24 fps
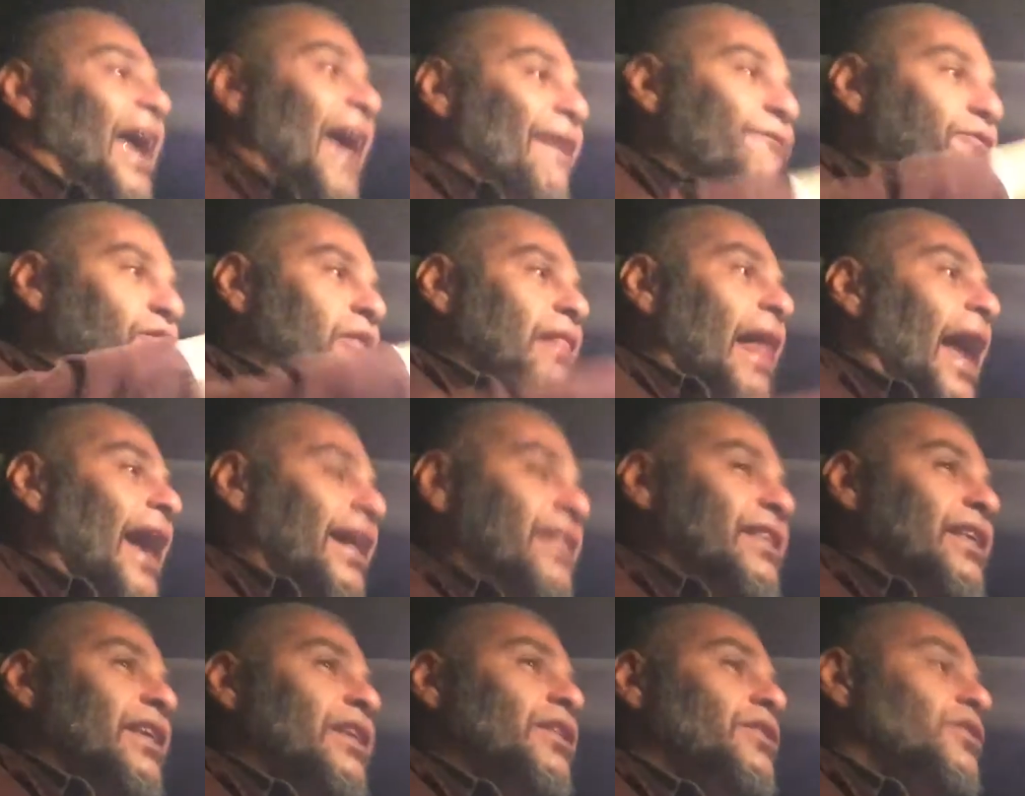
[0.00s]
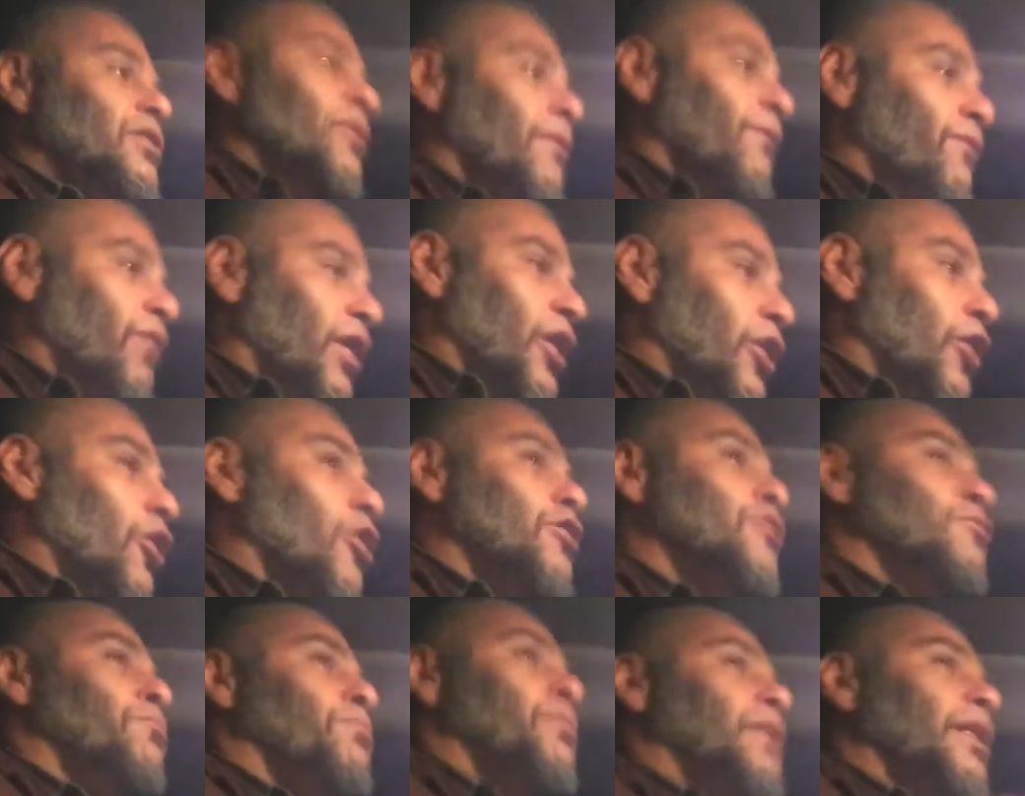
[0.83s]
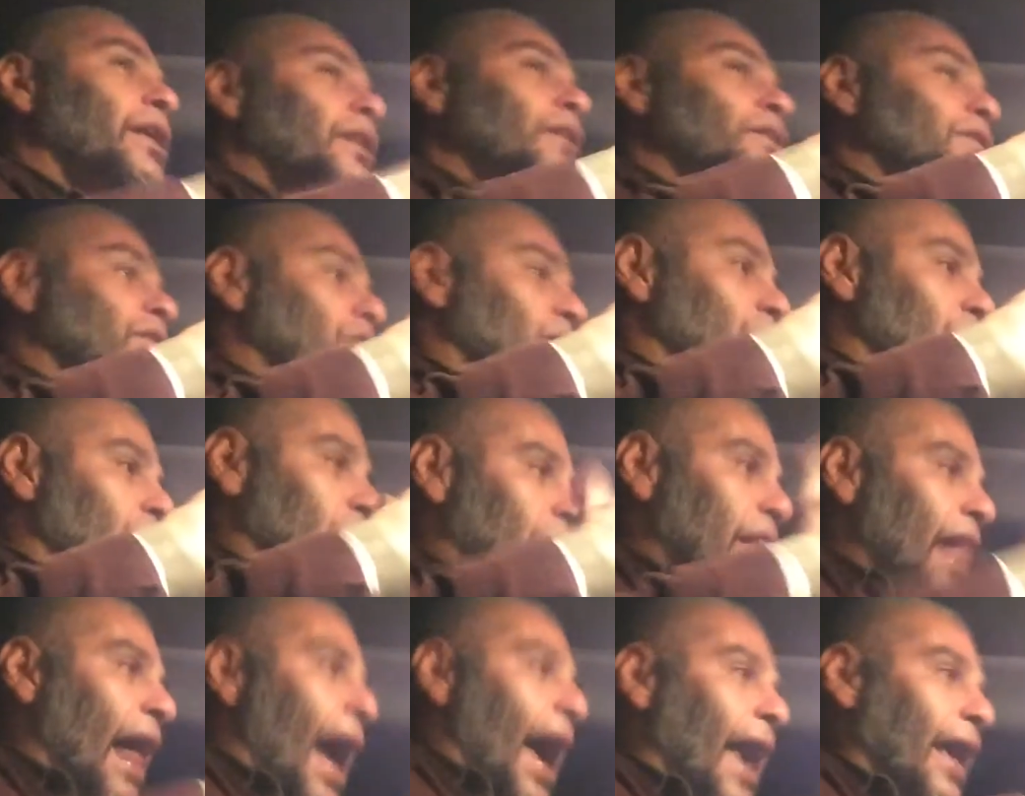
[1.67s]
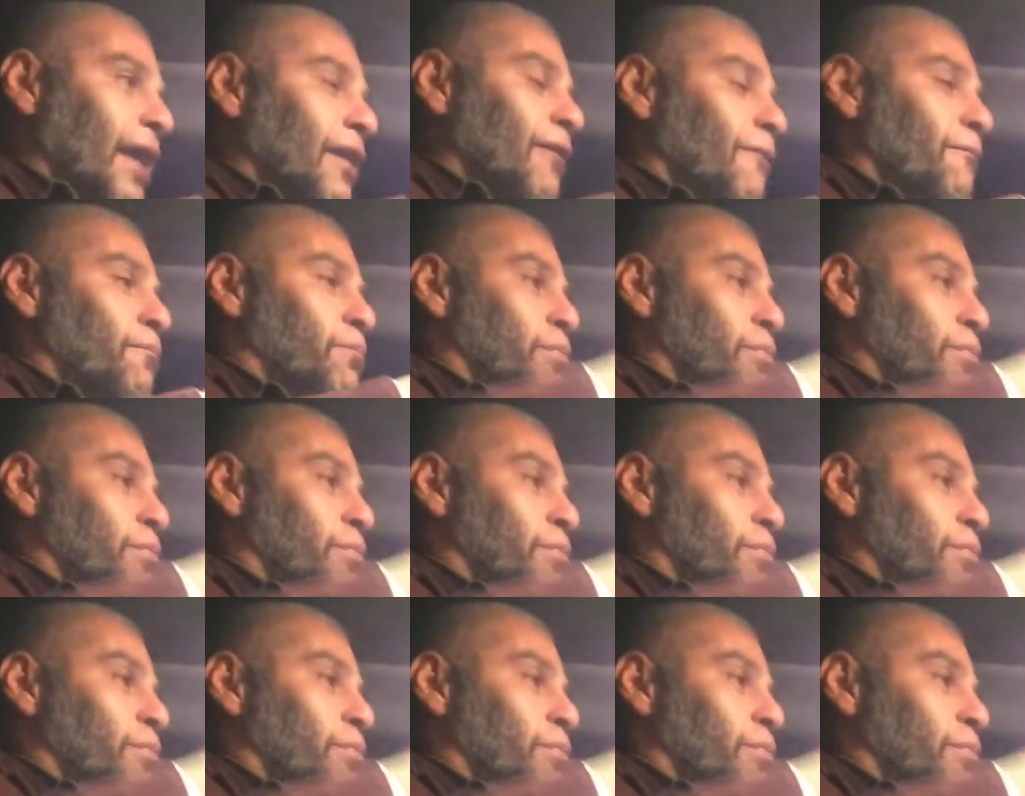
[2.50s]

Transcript: If you like these videos, please like,